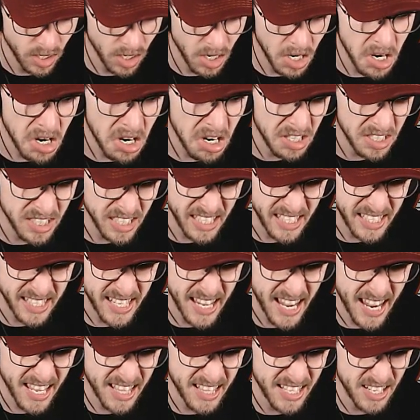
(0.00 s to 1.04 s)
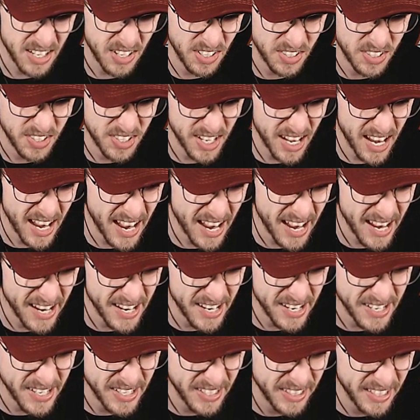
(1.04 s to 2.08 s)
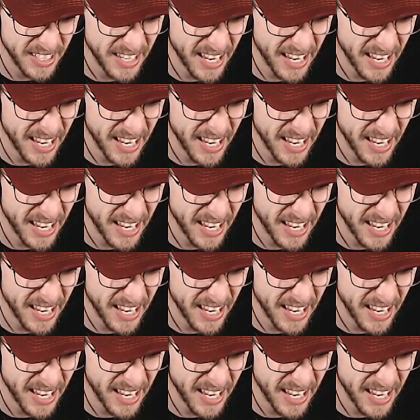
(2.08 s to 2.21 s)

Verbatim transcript: Oh, the sad little child.